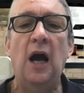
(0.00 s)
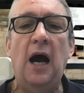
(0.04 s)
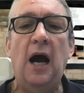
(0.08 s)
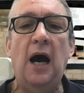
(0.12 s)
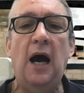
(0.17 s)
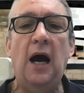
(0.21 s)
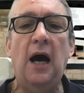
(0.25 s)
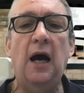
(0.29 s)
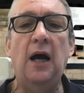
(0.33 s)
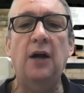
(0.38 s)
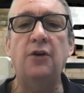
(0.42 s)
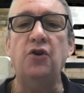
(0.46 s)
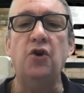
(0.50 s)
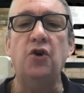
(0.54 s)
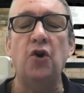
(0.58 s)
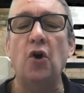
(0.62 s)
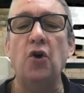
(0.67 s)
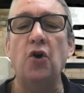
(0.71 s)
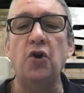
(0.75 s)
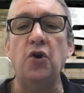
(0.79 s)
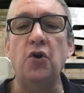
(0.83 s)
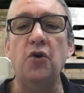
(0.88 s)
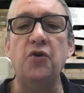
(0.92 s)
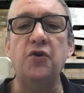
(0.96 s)
and you're
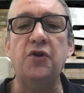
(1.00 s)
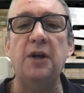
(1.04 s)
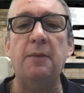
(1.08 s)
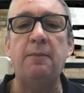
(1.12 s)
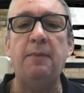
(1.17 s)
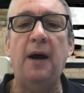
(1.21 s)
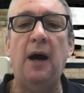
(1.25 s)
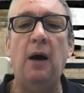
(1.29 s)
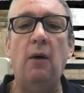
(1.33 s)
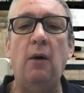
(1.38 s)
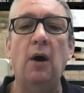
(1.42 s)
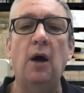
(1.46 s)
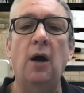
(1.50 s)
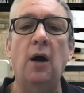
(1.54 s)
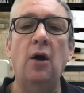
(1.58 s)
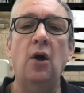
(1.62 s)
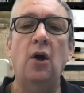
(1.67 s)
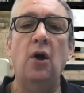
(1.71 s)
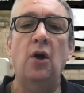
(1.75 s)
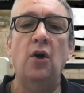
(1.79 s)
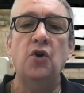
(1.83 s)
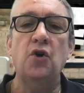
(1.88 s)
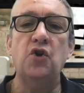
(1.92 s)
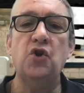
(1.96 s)
not using the power,
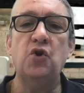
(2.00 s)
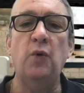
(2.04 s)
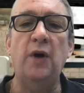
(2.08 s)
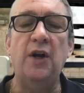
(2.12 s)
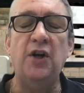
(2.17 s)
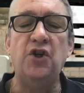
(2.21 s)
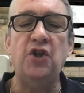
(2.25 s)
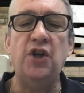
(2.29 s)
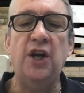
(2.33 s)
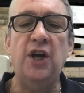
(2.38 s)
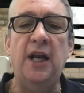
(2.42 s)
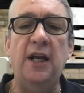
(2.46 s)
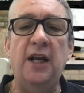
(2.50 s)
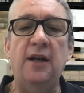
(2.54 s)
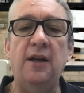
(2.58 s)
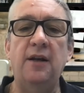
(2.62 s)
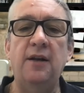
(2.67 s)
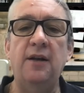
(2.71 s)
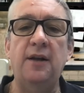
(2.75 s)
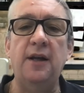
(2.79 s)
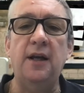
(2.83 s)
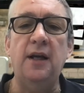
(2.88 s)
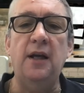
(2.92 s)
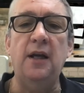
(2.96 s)
switch
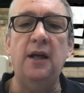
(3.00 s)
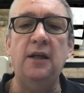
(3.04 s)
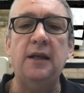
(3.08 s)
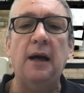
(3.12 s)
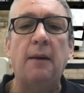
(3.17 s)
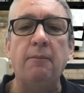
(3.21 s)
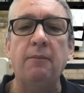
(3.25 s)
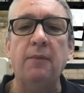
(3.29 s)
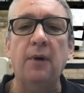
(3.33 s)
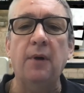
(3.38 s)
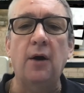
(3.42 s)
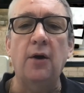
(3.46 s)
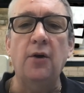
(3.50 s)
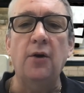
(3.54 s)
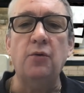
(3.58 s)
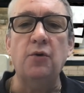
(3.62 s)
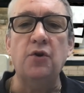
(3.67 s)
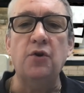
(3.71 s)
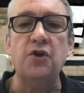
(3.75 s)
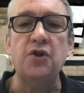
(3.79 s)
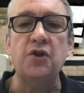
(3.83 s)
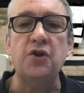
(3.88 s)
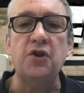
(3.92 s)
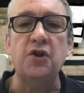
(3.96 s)
in the damp load,
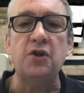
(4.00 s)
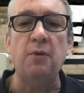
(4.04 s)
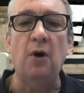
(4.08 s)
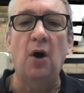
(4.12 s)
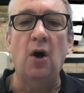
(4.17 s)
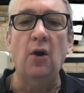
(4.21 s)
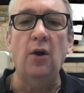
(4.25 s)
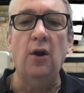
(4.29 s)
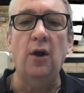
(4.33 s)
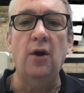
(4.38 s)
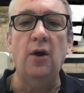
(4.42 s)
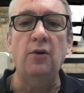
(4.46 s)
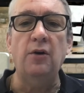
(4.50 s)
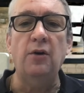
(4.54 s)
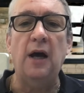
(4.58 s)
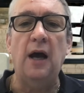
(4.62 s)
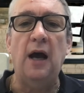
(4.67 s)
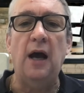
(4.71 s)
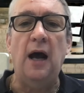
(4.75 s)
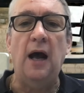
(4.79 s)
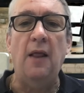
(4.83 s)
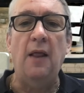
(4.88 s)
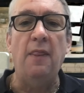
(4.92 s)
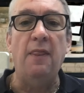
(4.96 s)
which is a smart load,
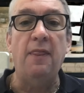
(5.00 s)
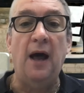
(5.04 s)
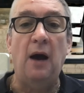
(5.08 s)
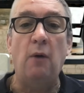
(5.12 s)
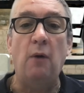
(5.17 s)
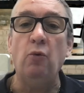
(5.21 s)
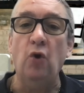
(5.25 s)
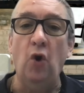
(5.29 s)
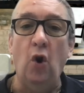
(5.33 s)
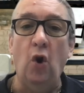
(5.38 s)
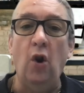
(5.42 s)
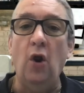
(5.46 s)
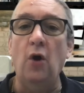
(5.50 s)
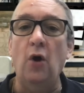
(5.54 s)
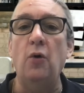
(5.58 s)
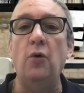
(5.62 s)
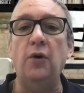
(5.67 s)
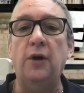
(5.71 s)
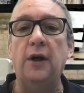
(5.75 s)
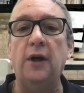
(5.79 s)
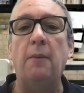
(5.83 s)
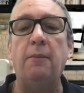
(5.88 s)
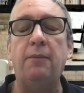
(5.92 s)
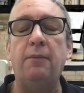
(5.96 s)
and that will
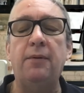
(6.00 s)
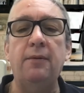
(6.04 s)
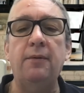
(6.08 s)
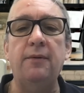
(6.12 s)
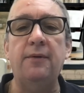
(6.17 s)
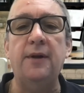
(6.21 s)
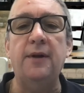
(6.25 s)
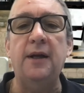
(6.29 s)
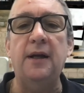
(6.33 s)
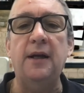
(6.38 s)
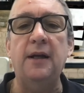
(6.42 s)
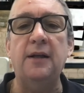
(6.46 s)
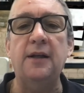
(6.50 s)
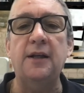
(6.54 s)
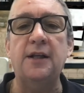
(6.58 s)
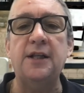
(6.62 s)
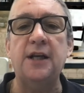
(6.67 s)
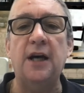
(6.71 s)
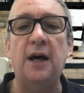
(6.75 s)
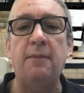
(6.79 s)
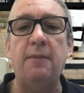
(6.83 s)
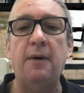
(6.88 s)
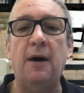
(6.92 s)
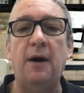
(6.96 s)
load up the
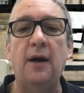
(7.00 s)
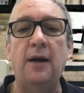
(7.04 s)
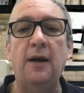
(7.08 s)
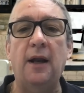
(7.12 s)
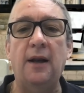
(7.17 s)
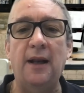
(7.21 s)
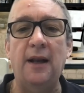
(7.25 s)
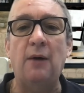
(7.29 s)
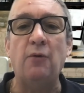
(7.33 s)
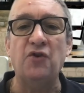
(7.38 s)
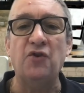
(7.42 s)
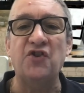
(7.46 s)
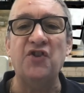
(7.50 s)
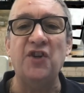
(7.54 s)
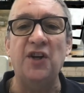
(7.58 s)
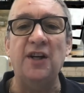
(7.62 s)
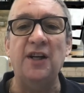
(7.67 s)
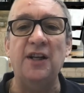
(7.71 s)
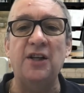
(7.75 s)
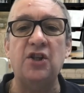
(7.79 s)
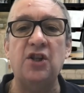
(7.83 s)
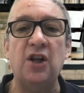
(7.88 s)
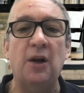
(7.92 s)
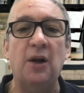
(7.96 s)
turbine, and that will
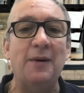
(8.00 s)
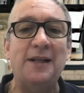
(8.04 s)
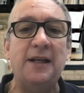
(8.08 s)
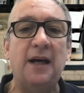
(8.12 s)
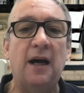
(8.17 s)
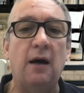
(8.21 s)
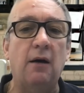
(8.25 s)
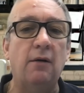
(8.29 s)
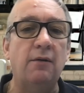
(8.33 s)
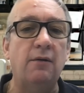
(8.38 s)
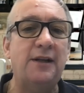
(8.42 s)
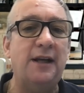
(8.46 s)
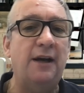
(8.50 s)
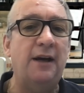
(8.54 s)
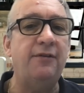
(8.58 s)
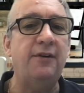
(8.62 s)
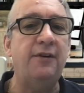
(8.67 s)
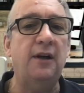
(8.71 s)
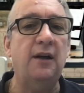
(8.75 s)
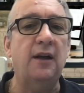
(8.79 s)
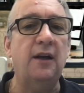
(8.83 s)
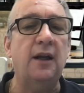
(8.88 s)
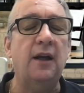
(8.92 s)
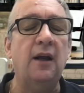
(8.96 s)
certainly slow it down,
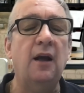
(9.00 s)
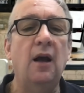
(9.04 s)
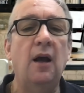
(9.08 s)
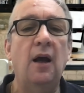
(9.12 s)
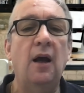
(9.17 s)
definitely.